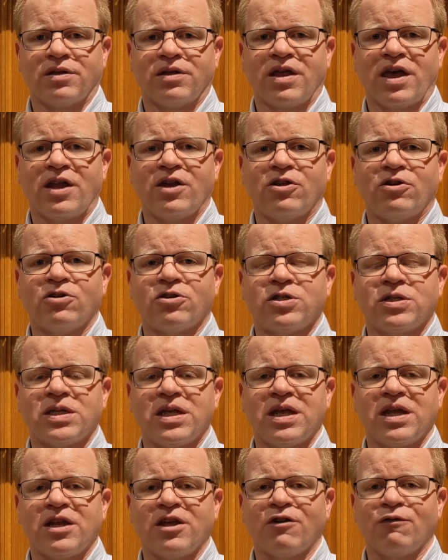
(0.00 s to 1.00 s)
that
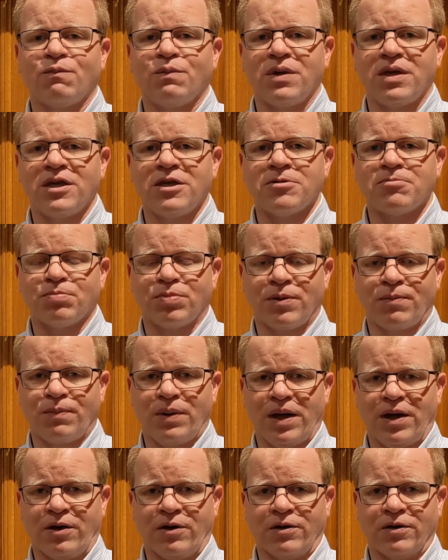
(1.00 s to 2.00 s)
understanding of being
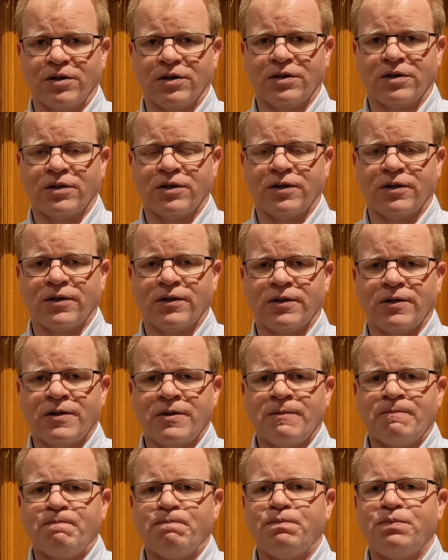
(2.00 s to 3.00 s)
prepared,
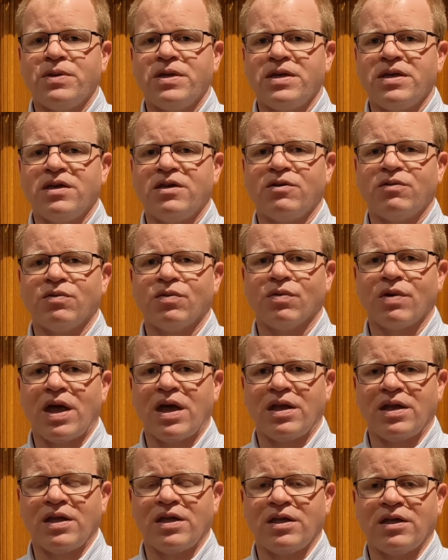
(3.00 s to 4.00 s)
being
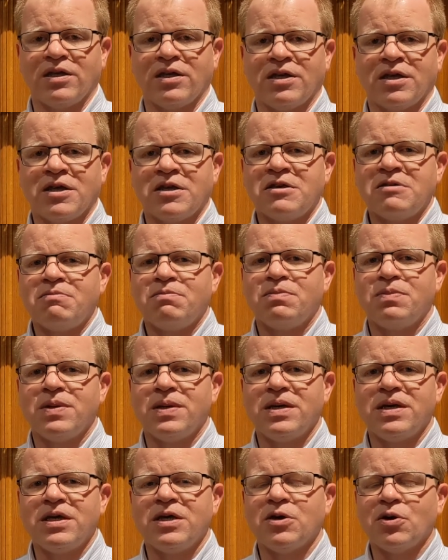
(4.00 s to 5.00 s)
ready,
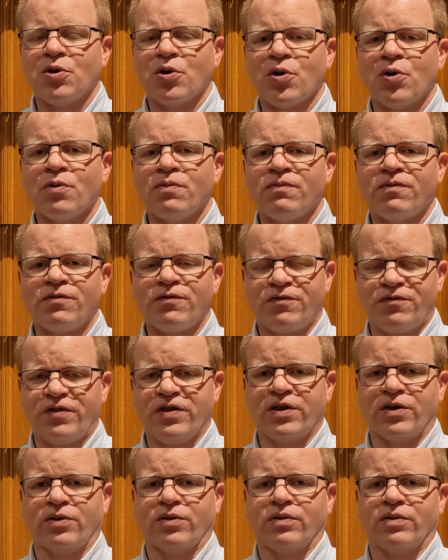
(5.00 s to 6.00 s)
being
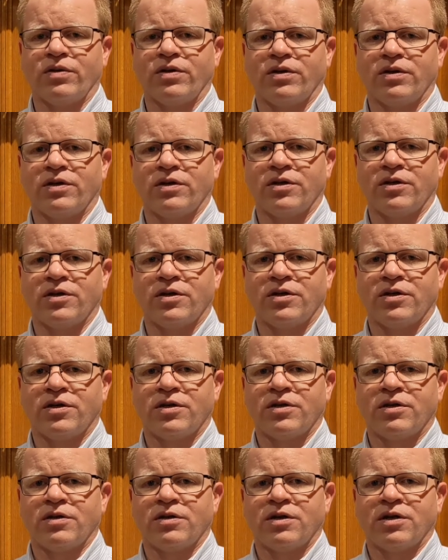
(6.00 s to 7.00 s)
hope-filled.
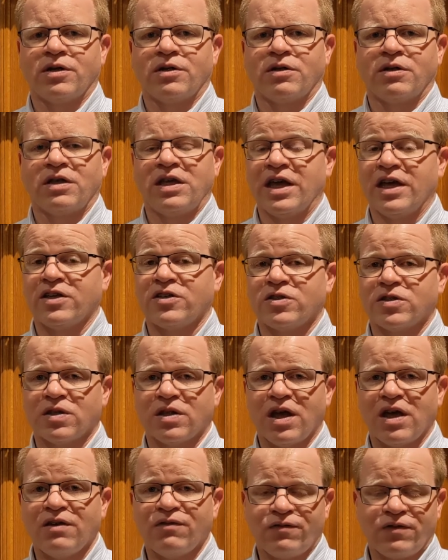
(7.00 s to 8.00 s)
Yes,
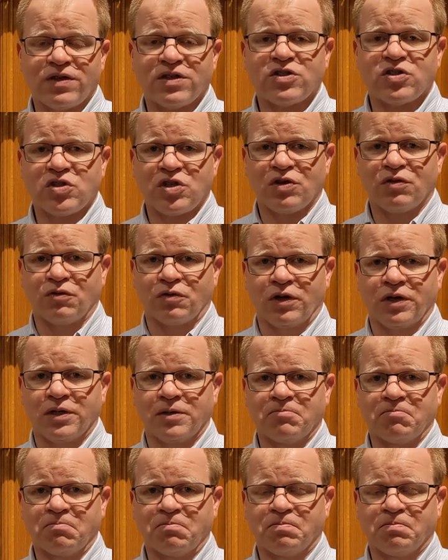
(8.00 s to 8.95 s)
life is different.